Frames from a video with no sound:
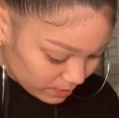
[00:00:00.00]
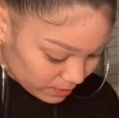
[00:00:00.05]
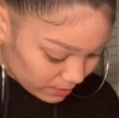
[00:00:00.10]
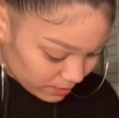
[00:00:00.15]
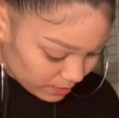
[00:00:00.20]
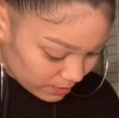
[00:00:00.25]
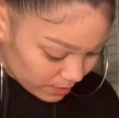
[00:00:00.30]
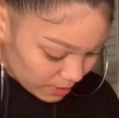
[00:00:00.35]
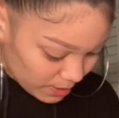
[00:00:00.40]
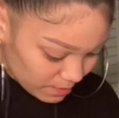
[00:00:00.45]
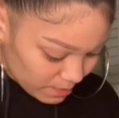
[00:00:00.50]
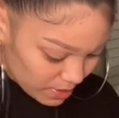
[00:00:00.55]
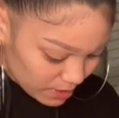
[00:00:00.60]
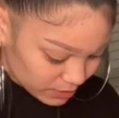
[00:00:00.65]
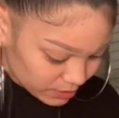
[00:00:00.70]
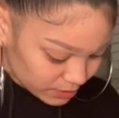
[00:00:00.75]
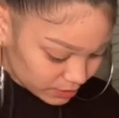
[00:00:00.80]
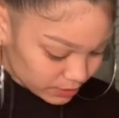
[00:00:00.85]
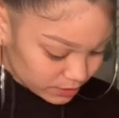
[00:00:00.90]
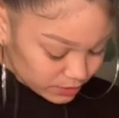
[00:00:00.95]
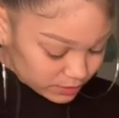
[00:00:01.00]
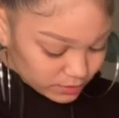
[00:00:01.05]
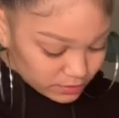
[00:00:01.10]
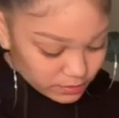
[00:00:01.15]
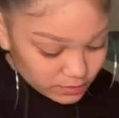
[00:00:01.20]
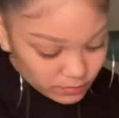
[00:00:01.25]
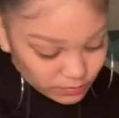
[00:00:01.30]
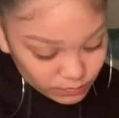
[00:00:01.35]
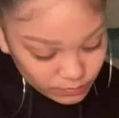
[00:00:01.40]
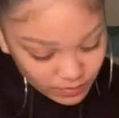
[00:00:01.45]
And I'm actually
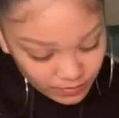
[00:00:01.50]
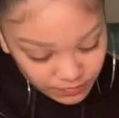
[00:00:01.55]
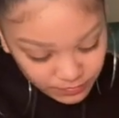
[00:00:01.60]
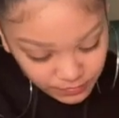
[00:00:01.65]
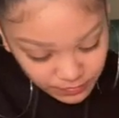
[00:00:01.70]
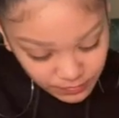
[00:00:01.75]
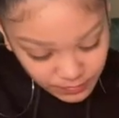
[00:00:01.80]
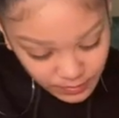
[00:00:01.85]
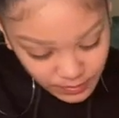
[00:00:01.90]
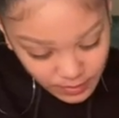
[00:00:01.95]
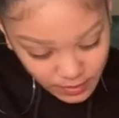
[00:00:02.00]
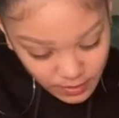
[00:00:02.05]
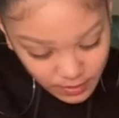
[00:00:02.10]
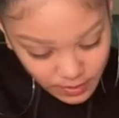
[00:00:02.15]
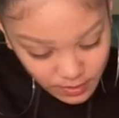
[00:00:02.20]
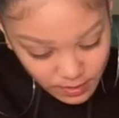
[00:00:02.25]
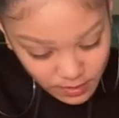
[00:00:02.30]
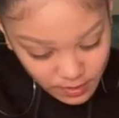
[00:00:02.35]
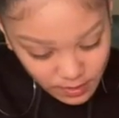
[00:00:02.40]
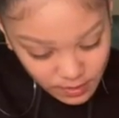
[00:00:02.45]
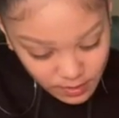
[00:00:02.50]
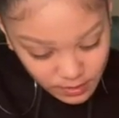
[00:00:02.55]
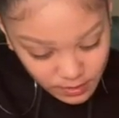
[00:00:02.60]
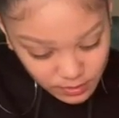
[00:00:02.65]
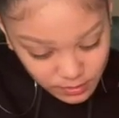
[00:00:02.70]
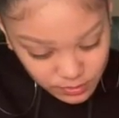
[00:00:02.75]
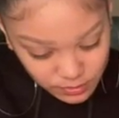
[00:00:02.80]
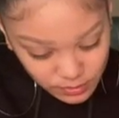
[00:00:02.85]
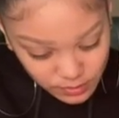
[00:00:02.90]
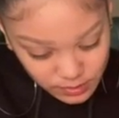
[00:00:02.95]
just roughly
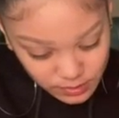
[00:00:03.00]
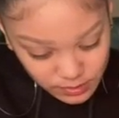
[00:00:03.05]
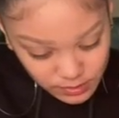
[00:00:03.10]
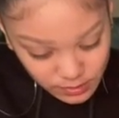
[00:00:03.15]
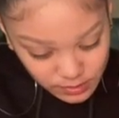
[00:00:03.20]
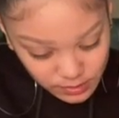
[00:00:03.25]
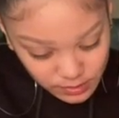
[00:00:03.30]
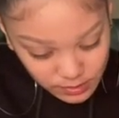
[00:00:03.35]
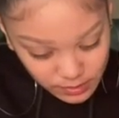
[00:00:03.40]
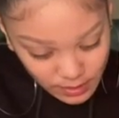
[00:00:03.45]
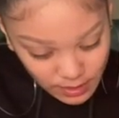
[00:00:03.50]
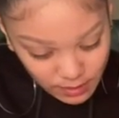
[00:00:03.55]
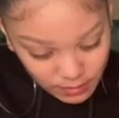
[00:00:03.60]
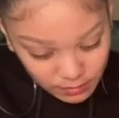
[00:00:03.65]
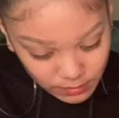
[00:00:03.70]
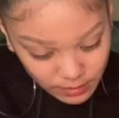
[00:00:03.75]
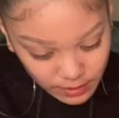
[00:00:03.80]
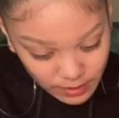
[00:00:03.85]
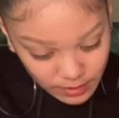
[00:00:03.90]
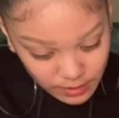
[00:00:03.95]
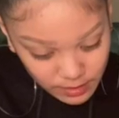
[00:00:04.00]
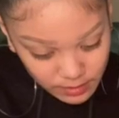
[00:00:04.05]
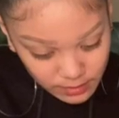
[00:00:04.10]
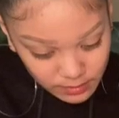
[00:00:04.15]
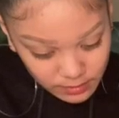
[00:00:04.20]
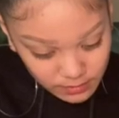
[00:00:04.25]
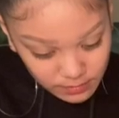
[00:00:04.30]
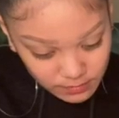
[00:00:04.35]
tracing this outline.